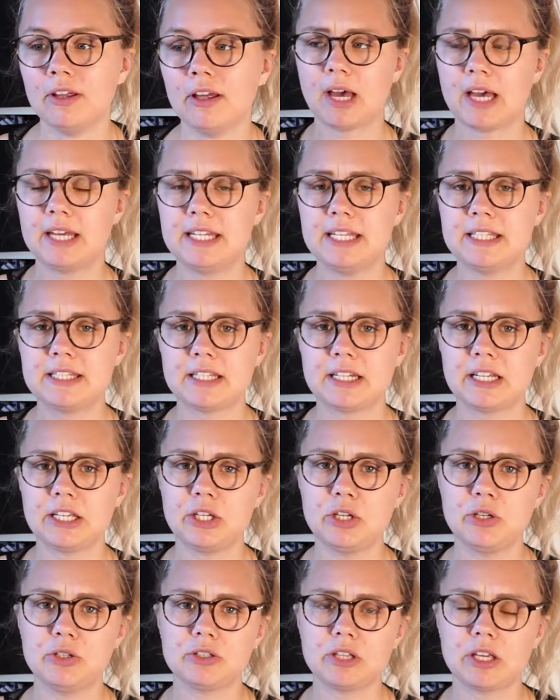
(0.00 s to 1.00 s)
I knitted it
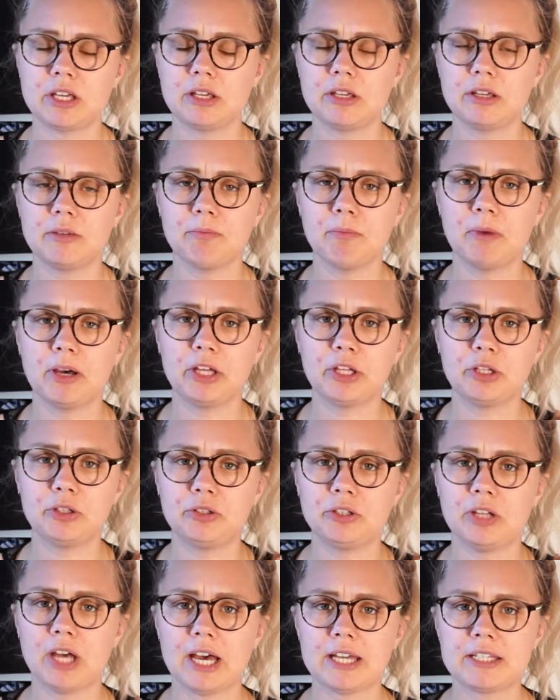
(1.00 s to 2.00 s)
using my
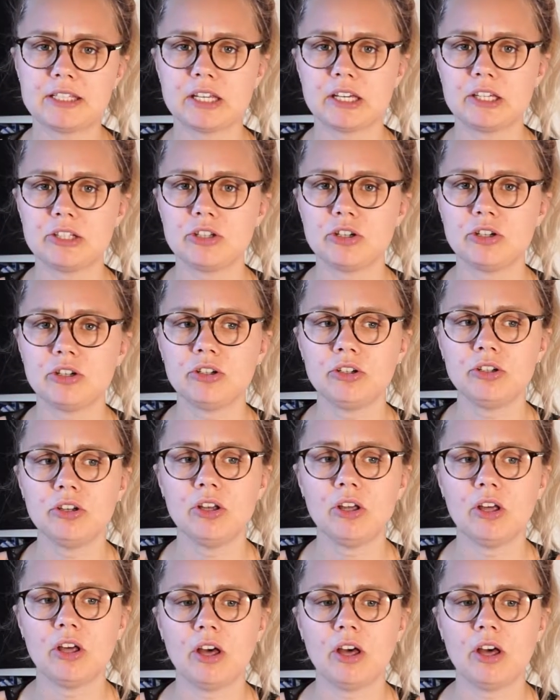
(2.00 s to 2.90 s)
own hand-dyed yarn,